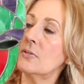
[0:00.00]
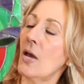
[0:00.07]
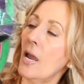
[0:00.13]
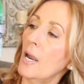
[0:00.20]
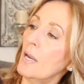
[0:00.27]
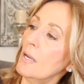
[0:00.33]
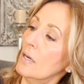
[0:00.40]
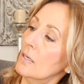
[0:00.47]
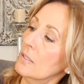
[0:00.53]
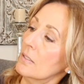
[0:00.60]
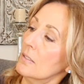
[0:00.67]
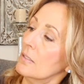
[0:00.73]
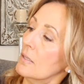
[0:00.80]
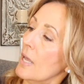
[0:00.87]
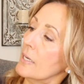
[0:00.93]
to say
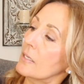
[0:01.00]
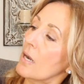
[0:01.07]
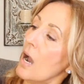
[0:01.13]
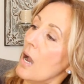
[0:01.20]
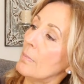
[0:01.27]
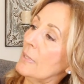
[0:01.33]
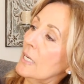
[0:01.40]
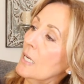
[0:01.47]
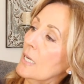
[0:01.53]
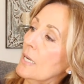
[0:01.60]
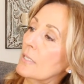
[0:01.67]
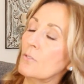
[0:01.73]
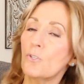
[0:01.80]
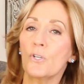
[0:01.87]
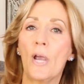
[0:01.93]
like
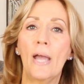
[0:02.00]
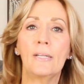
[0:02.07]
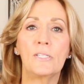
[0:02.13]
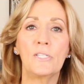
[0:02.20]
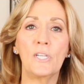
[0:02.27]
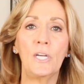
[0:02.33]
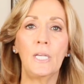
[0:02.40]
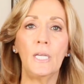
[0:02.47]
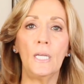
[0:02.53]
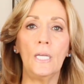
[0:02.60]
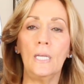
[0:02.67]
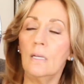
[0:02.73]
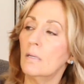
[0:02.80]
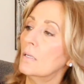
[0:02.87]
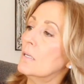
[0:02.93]
comedy and
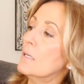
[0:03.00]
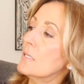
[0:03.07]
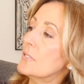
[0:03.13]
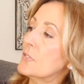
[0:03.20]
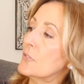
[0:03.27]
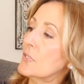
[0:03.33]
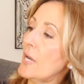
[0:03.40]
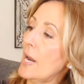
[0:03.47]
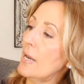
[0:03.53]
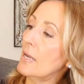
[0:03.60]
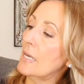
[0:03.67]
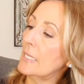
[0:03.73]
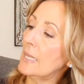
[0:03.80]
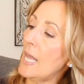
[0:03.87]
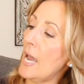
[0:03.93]
tragedy,
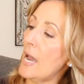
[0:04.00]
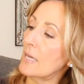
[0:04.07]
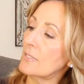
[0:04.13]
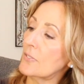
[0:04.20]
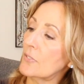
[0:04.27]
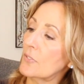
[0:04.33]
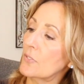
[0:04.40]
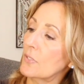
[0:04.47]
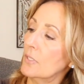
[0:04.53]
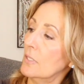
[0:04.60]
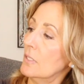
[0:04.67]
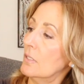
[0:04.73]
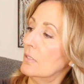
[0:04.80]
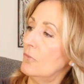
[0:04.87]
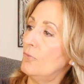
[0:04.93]
stained glass
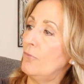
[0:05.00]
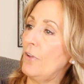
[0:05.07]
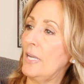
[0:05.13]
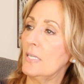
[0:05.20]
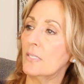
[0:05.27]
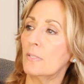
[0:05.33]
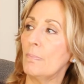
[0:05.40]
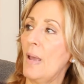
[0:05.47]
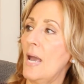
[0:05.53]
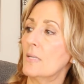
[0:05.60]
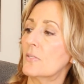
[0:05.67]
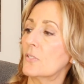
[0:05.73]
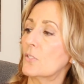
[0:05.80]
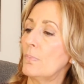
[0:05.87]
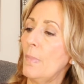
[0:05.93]
face
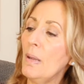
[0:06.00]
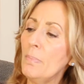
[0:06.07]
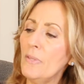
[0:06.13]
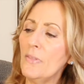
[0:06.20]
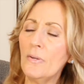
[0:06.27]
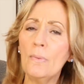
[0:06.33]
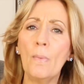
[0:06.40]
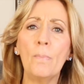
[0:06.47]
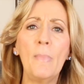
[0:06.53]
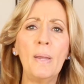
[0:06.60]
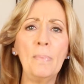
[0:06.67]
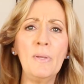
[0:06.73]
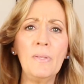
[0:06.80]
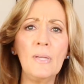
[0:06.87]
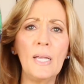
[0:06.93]
masks. Maybe they're
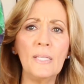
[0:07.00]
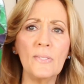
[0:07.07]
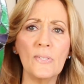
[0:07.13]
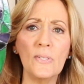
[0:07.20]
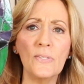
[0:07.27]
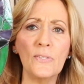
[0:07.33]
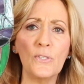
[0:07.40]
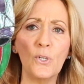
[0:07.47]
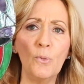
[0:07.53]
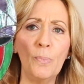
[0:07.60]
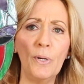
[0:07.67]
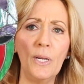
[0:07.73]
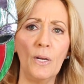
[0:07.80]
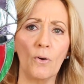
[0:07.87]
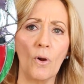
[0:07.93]
maybe it's a
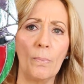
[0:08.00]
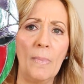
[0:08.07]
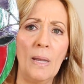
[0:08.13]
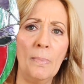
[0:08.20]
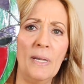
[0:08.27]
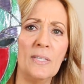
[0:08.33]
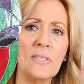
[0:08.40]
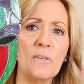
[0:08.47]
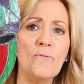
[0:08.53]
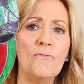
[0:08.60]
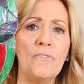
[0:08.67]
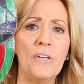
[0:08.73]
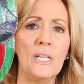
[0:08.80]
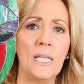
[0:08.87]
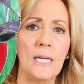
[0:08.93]
superhero, maybe it's a
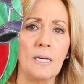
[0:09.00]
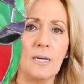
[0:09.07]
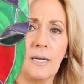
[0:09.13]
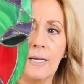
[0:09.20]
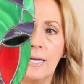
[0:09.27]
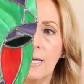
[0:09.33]
villain,